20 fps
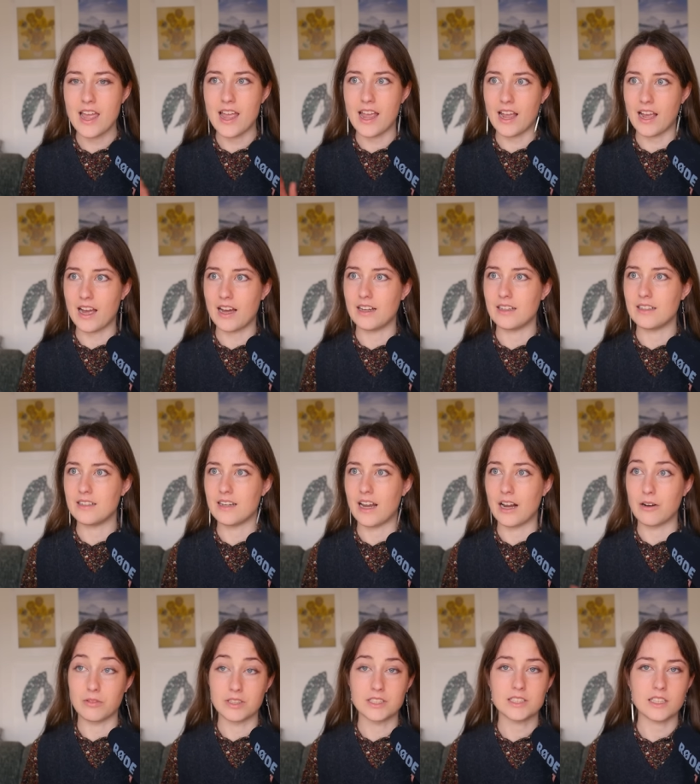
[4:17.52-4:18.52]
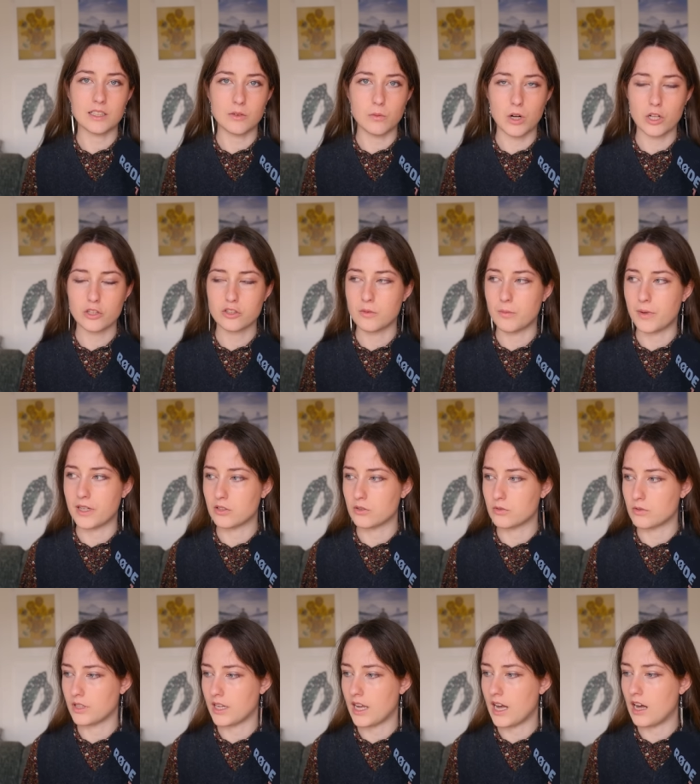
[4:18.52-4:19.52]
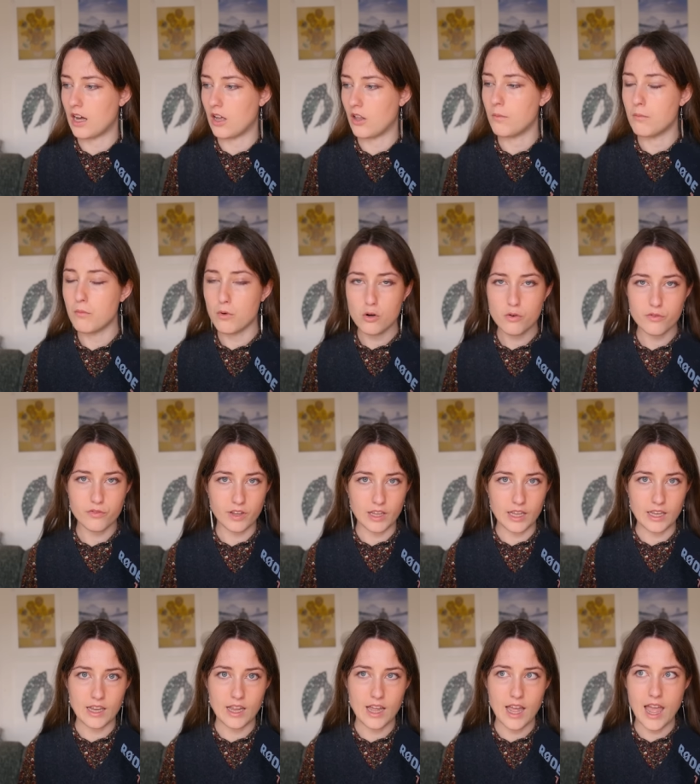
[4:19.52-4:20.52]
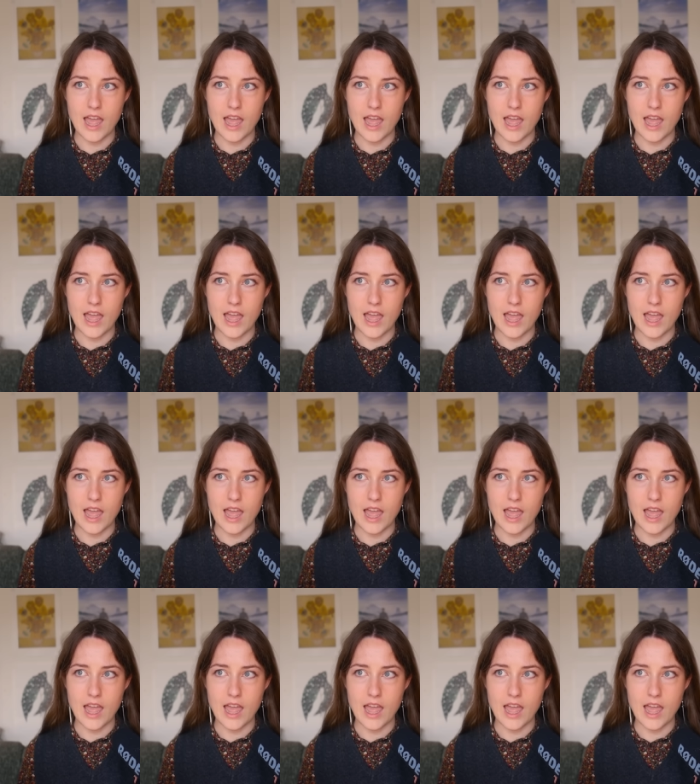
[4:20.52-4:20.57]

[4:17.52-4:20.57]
And I recently watched the Battle Royale movie,